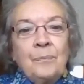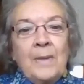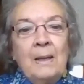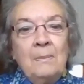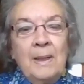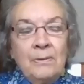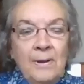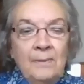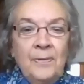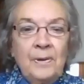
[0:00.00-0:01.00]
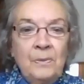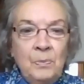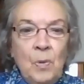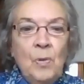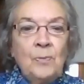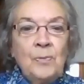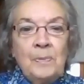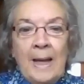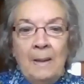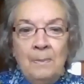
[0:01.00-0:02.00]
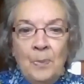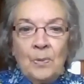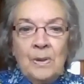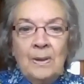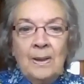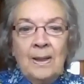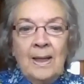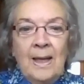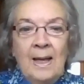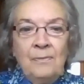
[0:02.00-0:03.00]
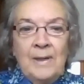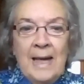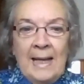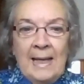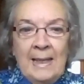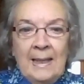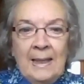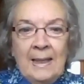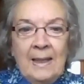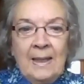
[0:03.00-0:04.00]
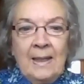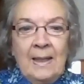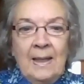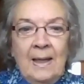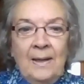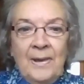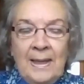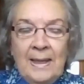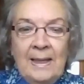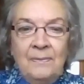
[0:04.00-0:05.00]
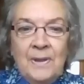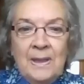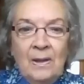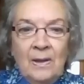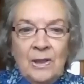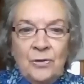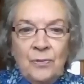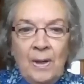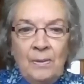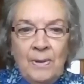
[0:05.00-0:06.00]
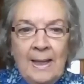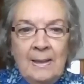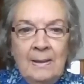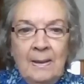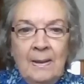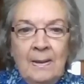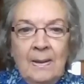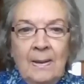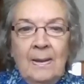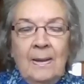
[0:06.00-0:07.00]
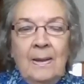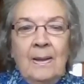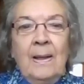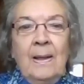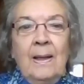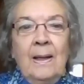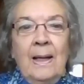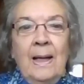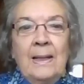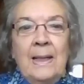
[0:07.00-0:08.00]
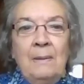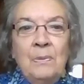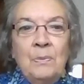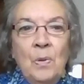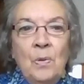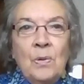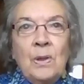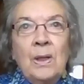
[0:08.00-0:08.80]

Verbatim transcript: And my grandfather would walk from Camborne every day I think they lived in College Row then, and he would walk